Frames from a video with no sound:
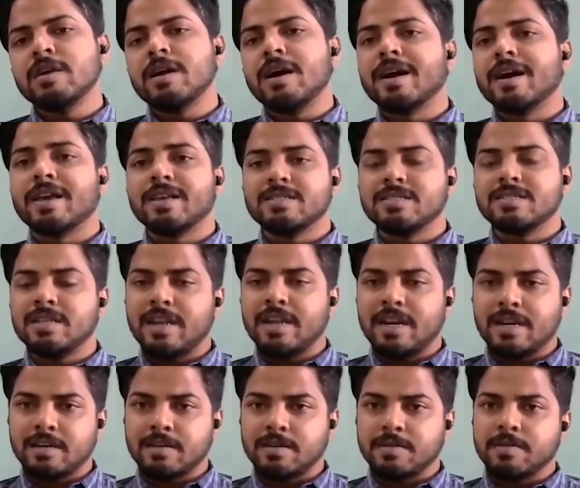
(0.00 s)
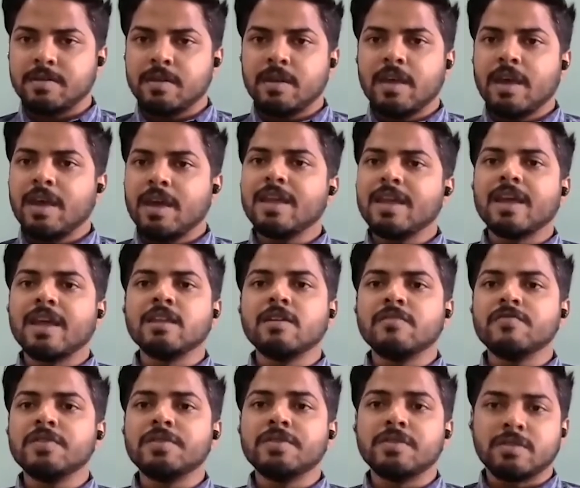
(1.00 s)
against the debtor in any
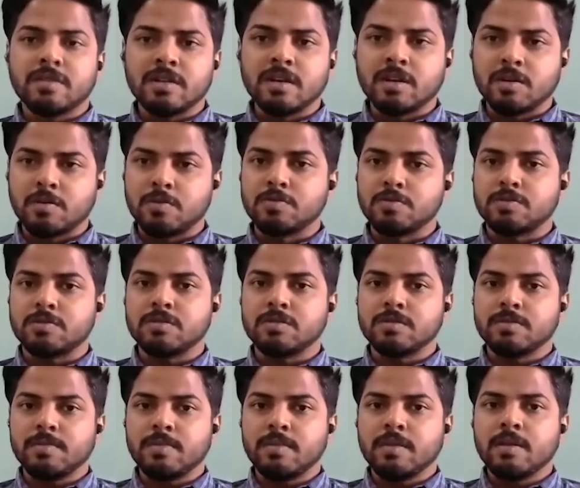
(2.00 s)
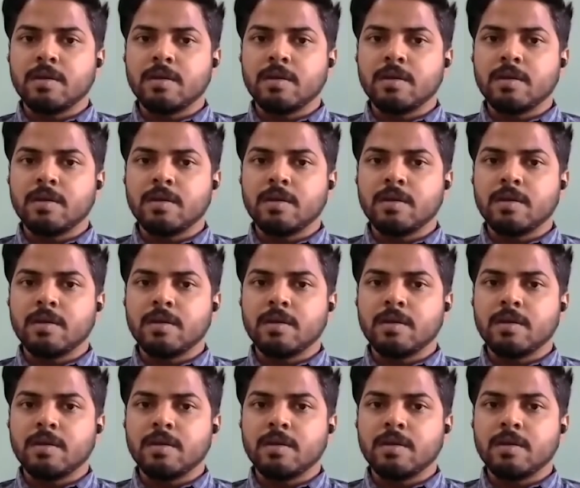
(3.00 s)
of the district courts.